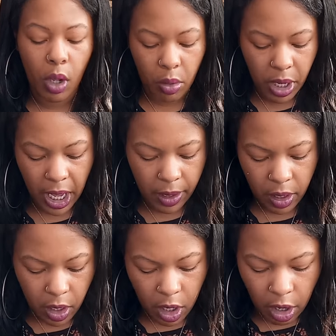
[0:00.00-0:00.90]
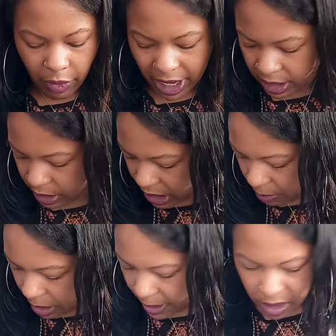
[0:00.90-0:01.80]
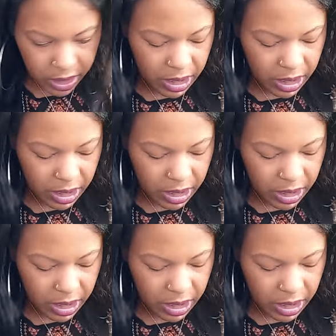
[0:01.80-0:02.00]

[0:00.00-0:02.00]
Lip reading: Okay. All right. Tell me about